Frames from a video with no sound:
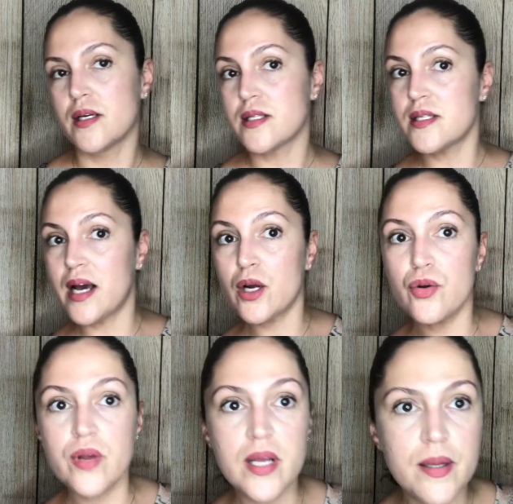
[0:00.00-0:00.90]
It's not
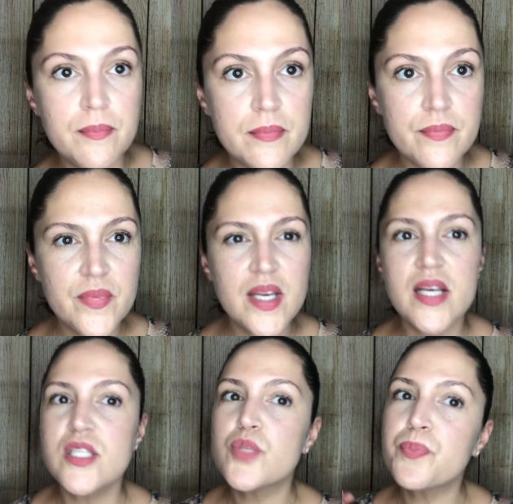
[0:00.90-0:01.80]
cream.
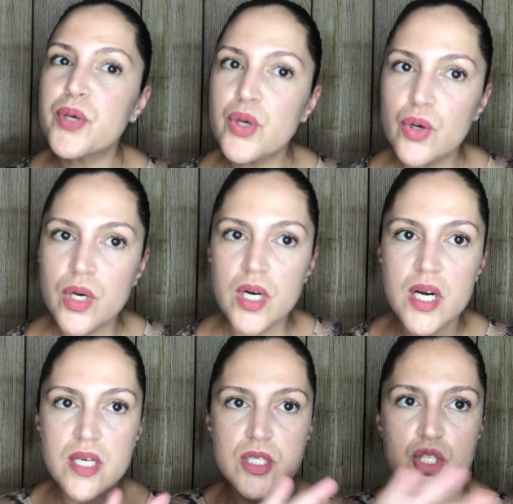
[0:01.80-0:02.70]
It's
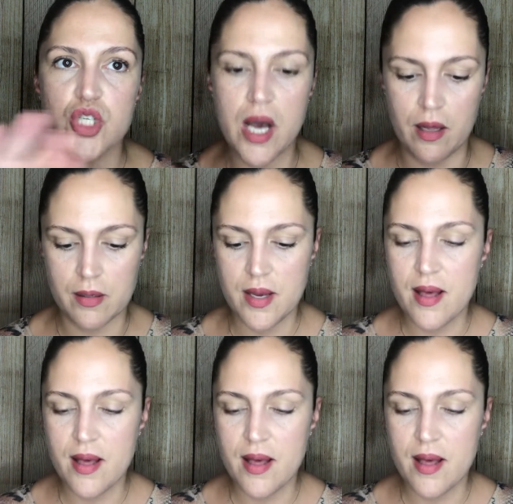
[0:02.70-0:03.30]
pure gel.